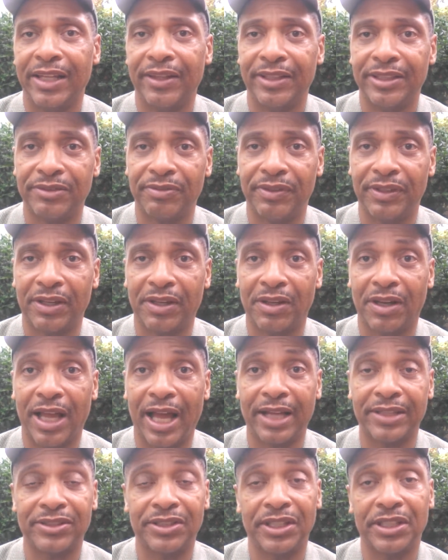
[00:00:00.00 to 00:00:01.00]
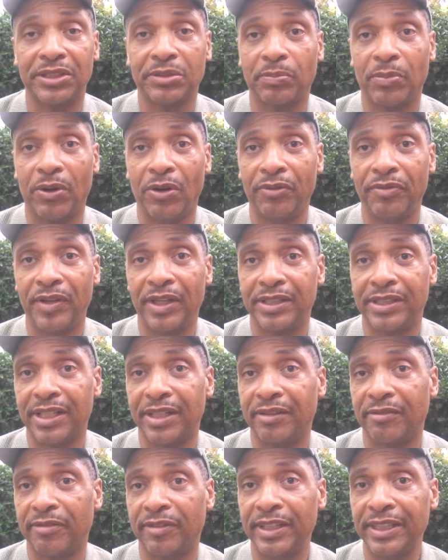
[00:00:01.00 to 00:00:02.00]
this vehicle actually is perfect
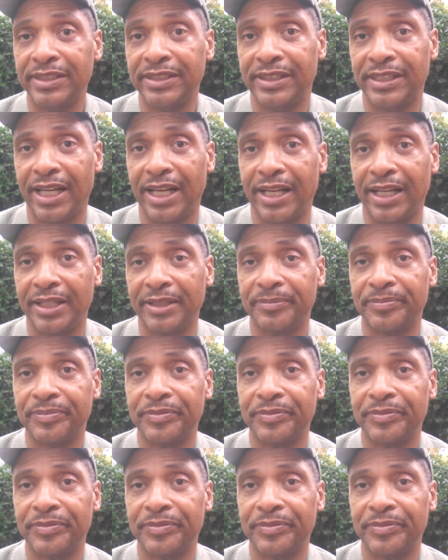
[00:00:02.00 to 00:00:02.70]
in a fleet setting